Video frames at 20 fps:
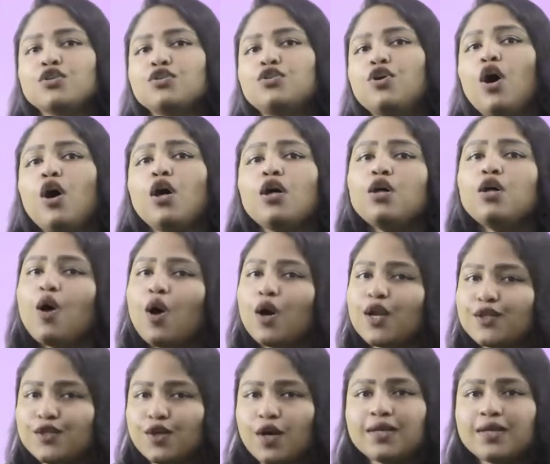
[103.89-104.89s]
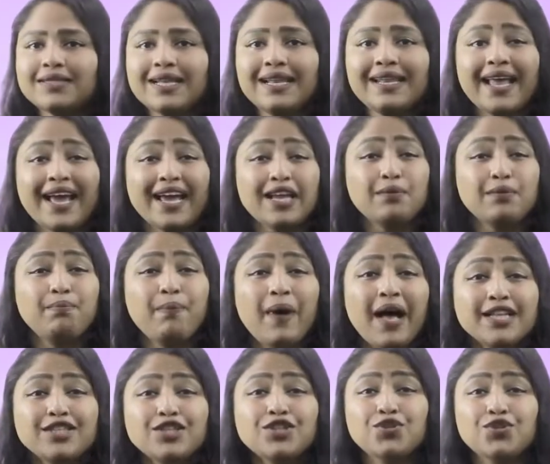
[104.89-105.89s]
Draw a horizontal line
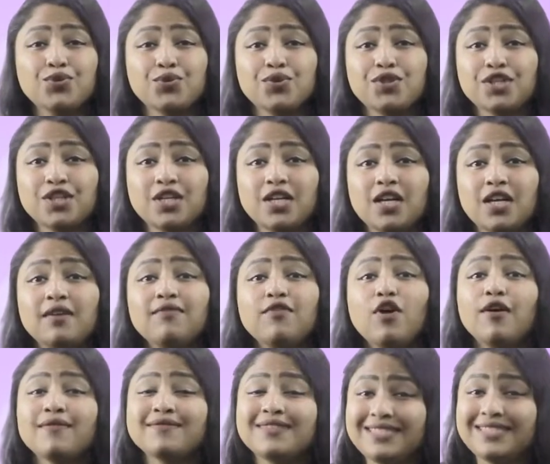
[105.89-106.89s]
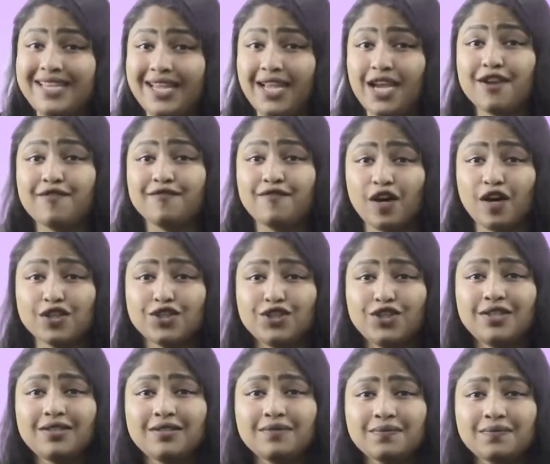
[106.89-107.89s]
passing through the curve of the secant
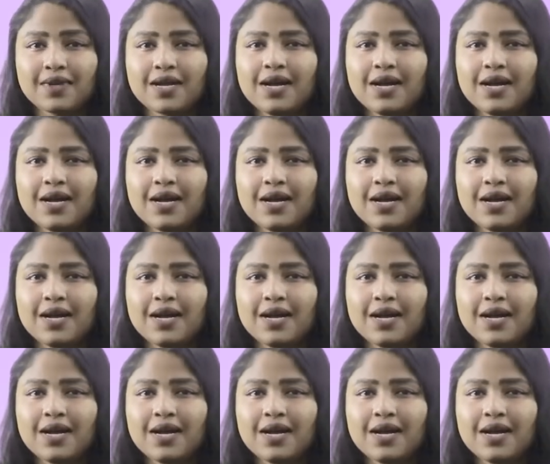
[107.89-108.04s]
function.